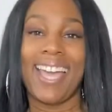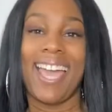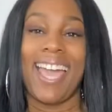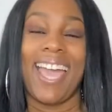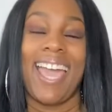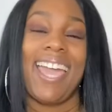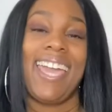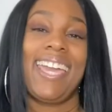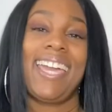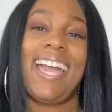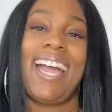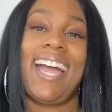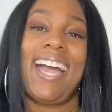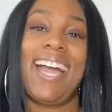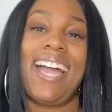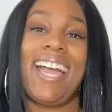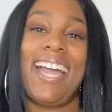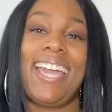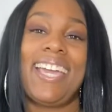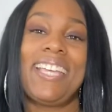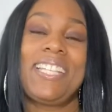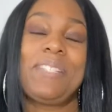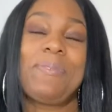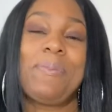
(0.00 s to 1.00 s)
Hey
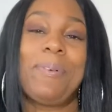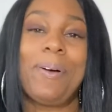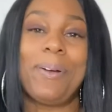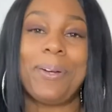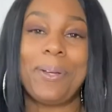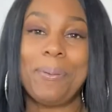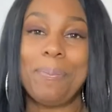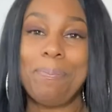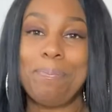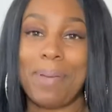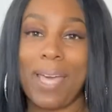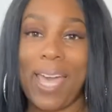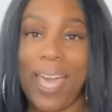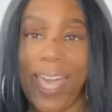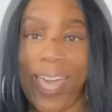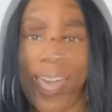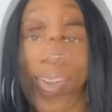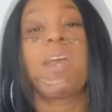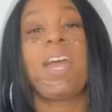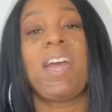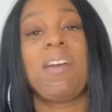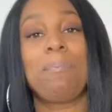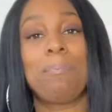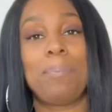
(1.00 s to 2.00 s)
guys, welcome back.
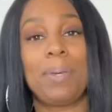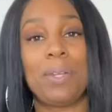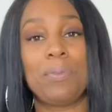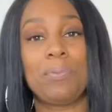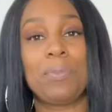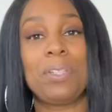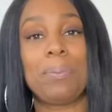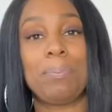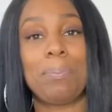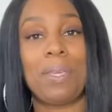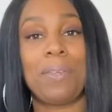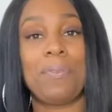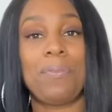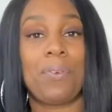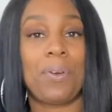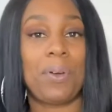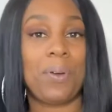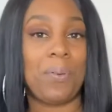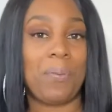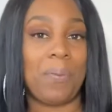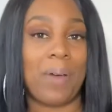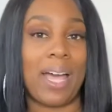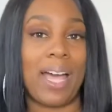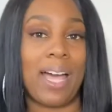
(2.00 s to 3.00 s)
You have been with me for
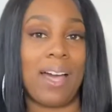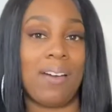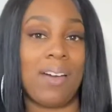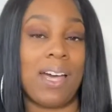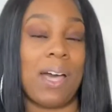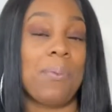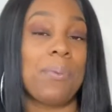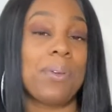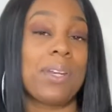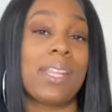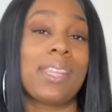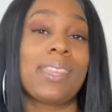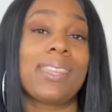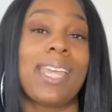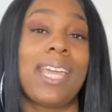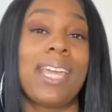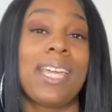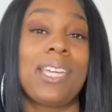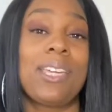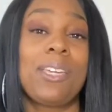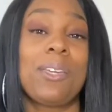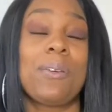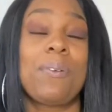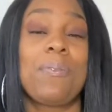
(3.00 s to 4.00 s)
a while. I want to
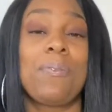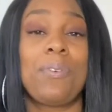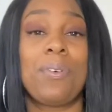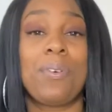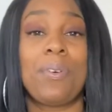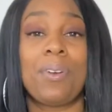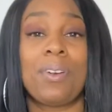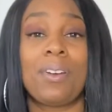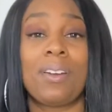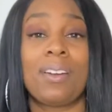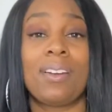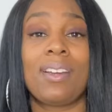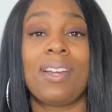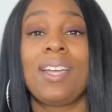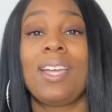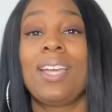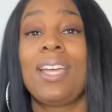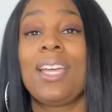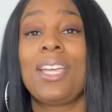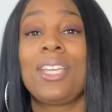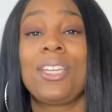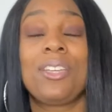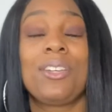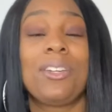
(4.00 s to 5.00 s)
thank you for,
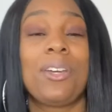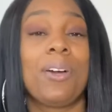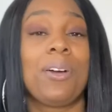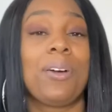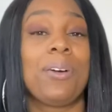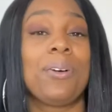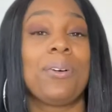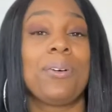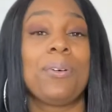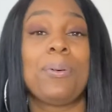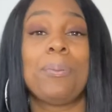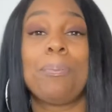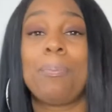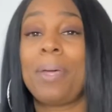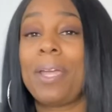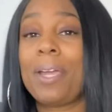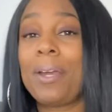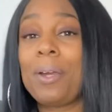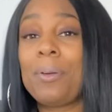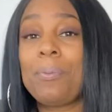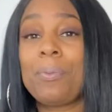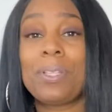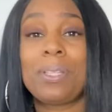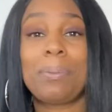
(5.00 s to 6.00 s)

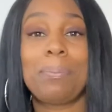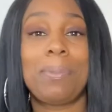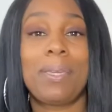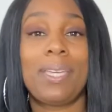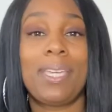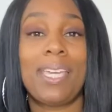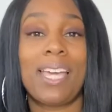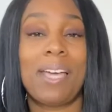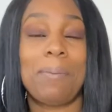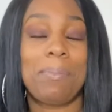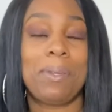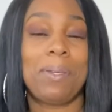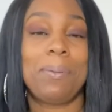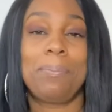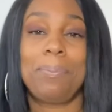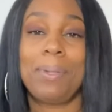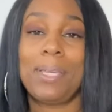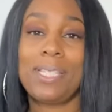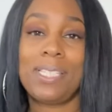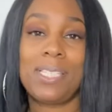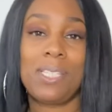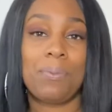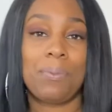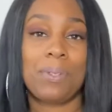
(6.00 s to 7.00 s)
bearing with me. I've been
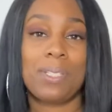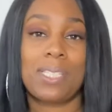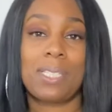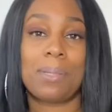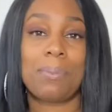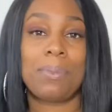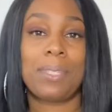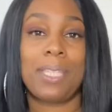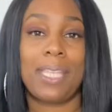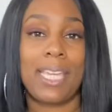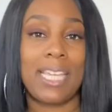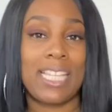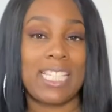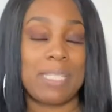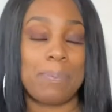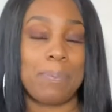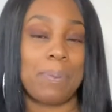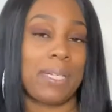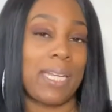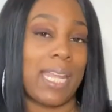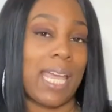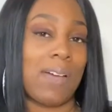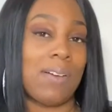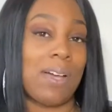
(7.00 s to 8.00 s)
busy with some things,
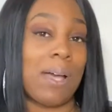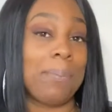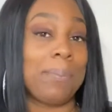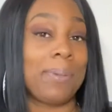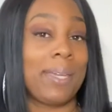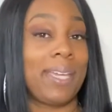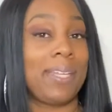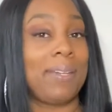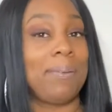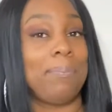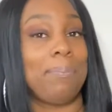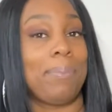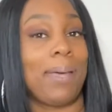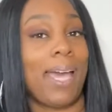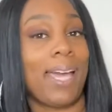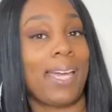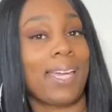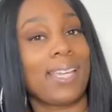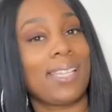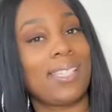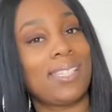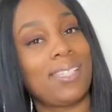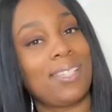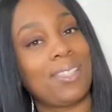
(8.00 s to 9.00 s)
but now I'm getting
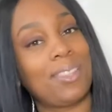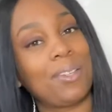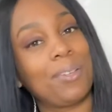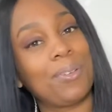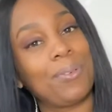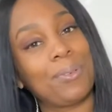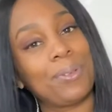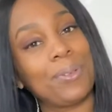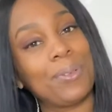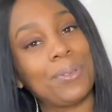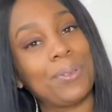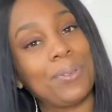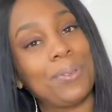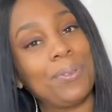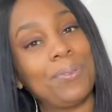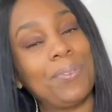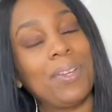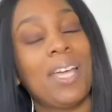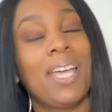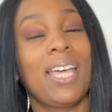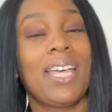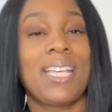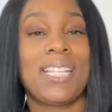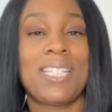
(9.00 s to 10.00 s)
back into the groove.
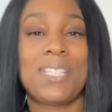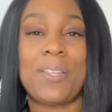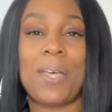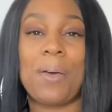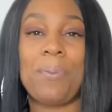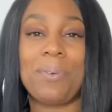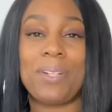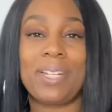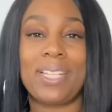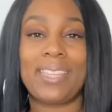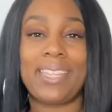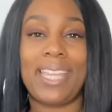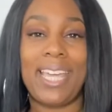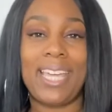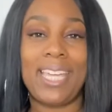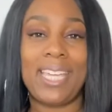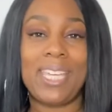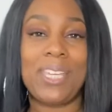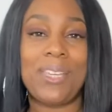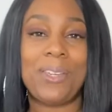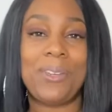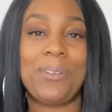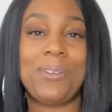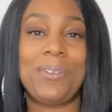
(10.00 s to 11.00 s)
So I want to
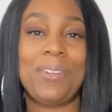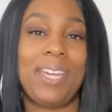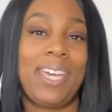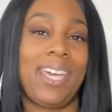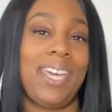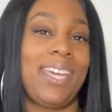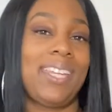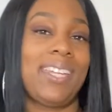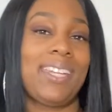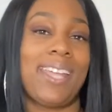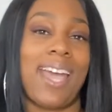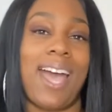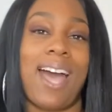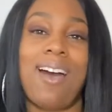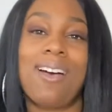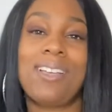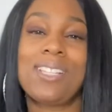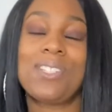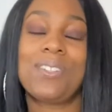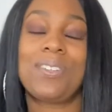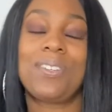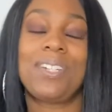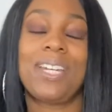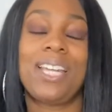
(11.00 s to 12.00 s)
thank you and
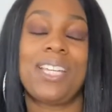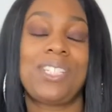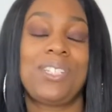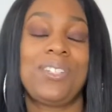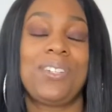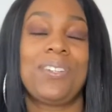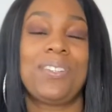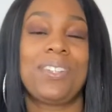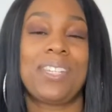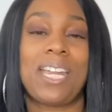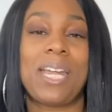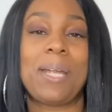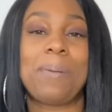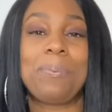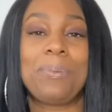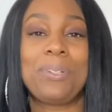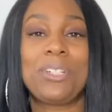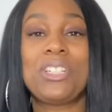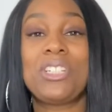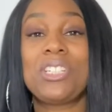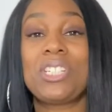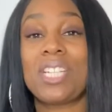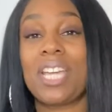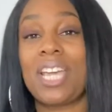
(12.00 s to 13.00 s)
also let you know that I
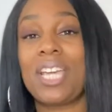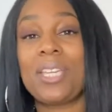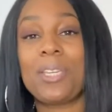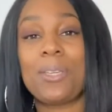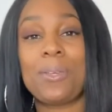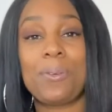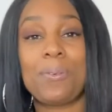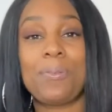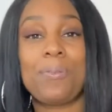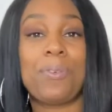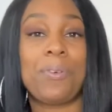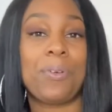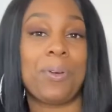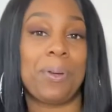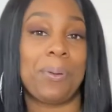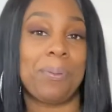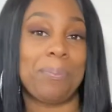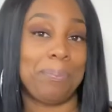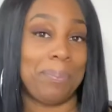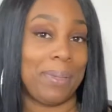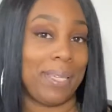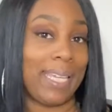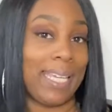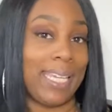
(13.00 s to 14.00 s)
appreciate you for
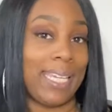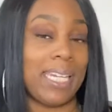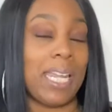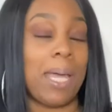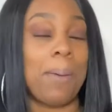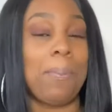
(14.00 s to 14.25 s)
being a